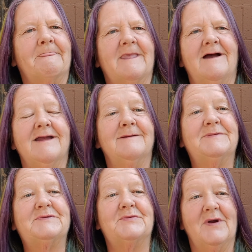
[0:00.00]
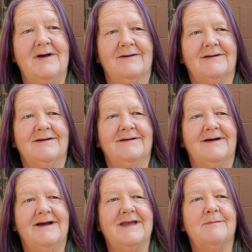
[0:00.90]
I am strong.
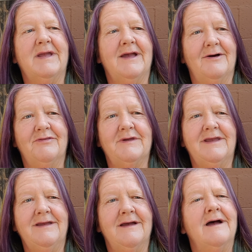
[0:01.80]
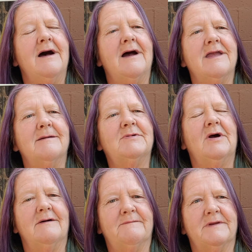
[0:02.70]
I am healthy. I am
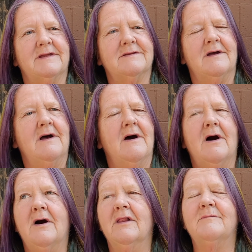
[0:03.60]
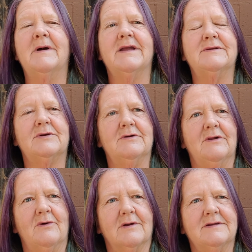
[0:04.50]
confident. All of my internal
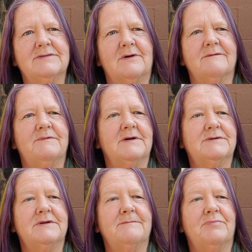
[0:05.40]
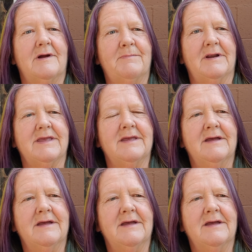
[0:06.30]
organs are functioning properly.